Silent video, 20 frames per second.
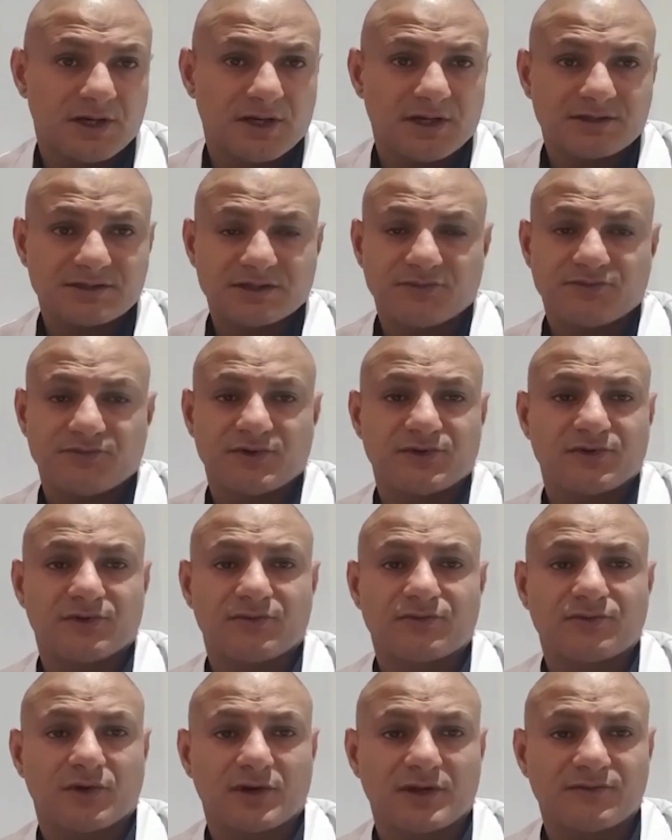sufferers of
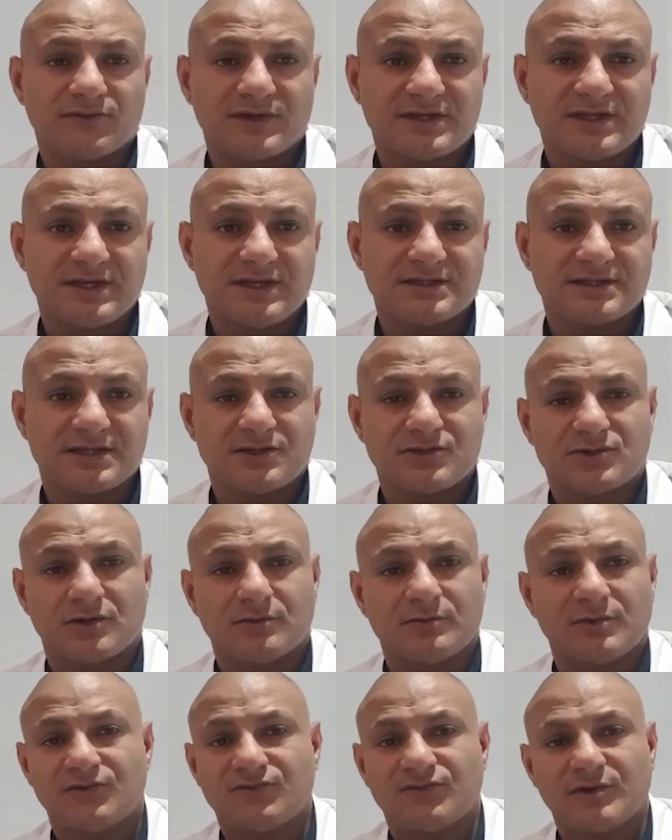chronic fatigue syndrome
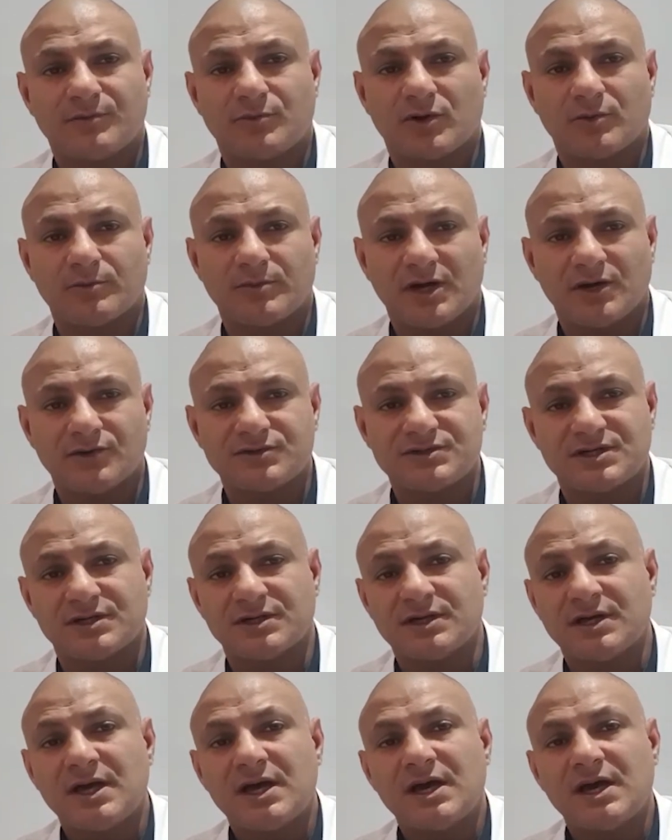and fibromyalgia